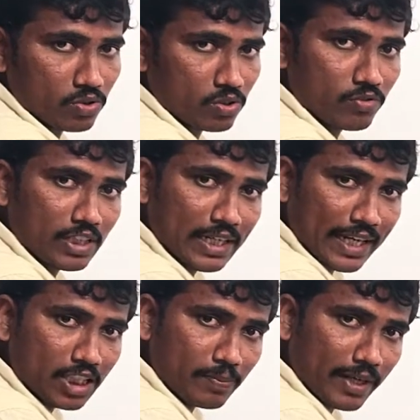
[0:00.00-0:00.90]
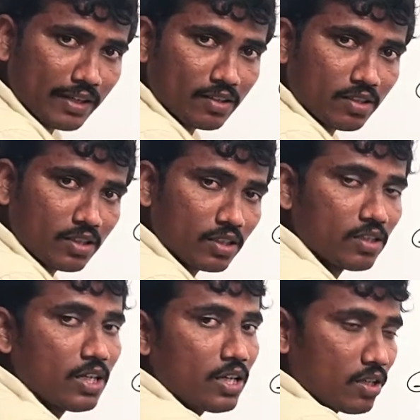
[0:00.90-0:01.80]
So we will expand that uh,
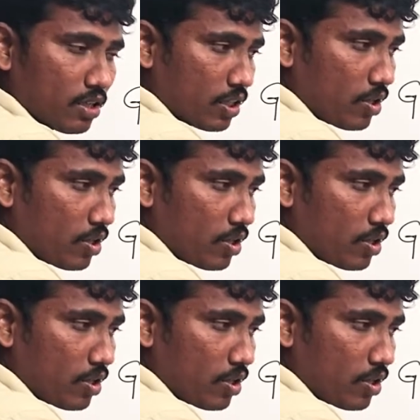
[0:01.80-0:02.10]
uh,